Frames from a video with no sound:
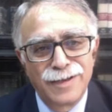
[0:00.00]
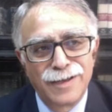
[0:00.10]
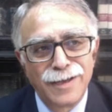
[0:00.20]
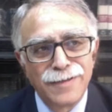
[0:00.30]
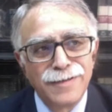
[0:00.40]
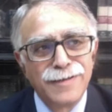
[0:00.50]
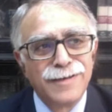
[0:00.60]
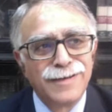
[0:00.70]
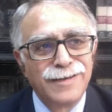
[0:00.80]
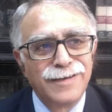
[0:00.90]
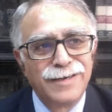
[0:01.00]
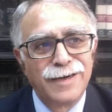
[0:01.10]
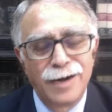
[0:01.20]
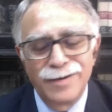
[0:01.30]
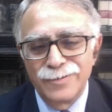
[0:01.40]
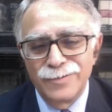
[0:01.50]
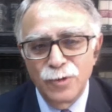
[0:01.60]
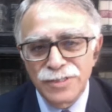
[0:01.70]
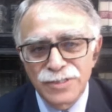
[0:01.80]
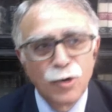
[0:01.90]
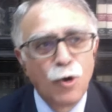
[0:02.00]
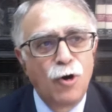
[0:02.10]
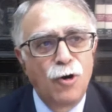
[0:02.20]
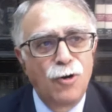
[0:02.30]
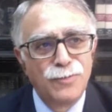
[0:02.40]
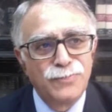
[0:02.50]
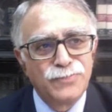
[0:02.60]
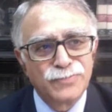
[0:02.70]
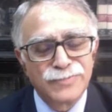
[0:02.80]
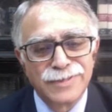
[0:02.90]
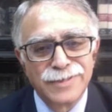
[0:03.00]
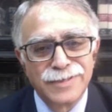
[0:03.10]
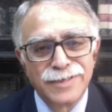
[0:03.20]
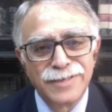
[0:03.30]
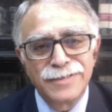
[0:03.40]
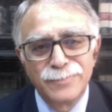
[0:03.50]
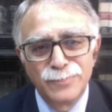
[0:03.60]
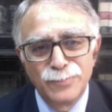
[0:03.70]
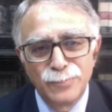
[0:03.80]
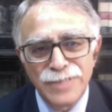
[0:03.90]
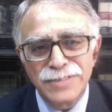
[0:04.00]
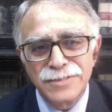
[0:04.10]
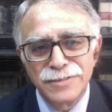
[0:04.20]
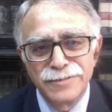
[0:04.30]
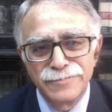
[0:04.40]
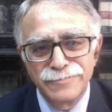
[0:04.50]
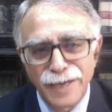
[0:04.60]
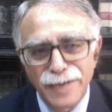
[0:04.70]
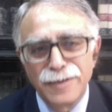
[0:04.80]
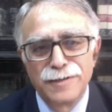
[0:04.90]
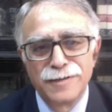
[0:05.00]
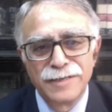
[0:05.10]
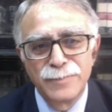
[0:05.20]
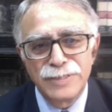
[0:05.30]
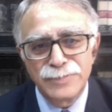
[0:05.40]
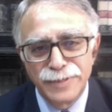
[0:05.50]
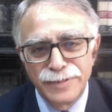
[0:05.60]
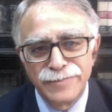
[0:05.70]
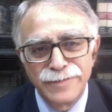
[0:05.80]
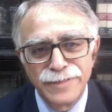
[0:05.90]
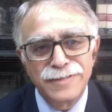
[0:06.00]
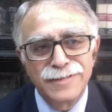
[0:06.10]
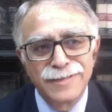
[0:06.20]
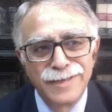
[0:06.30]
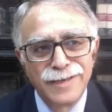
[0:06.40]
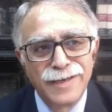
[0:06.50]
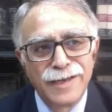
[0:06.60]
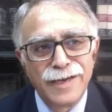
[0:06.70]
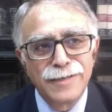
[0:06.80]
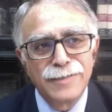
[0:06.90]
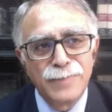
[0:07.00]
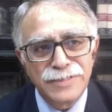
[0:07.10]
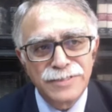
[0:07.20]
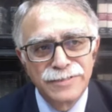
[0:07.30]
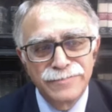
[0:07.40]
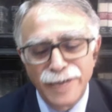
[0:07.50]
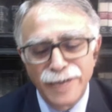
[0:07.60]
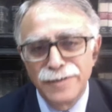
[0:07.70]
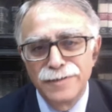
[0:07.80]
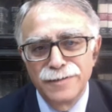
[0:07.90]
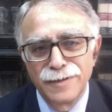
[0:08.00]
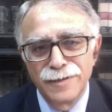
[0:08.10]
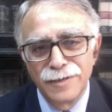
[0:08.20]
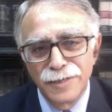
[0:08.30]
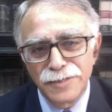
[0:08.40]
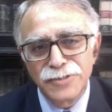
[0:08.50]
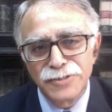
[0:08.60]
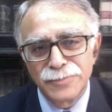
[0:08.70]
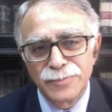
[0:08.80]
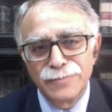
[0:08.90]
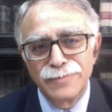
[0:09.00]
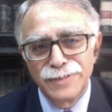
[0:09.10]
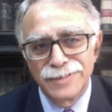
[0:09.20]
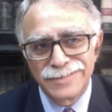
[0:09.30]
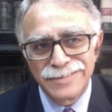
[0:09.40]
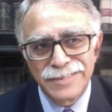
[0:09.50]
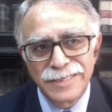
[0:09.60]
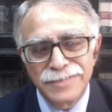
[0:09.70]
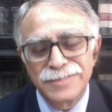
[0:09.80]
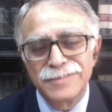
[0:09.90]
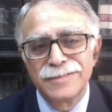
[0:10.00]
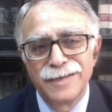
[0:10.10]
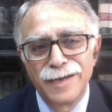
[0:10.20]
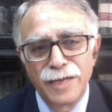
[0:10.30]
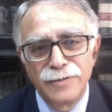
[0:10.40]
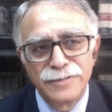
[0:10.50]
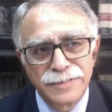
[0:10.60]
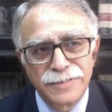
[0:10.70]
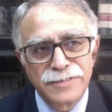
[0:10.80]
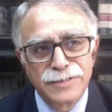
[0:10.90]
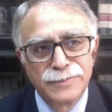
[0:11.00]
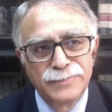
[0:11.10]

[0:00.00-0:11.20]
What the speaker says: And what is law? It must define, it must be definite, and it must define a relationship between the state and the citizen.